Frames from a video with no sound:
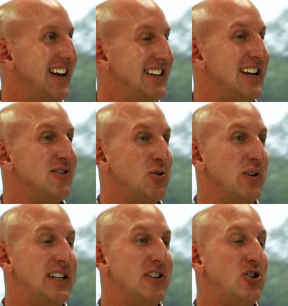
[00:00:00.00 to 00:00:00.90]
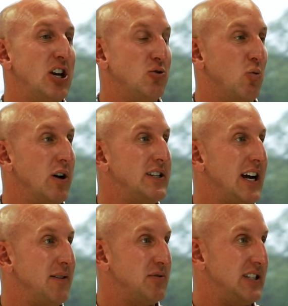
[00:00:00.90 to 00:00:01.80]
It did. So it did change one
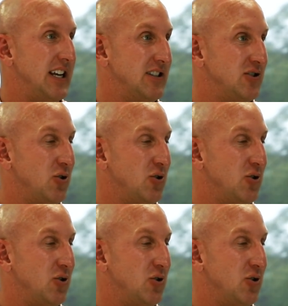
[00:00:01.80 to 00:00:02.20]
time since.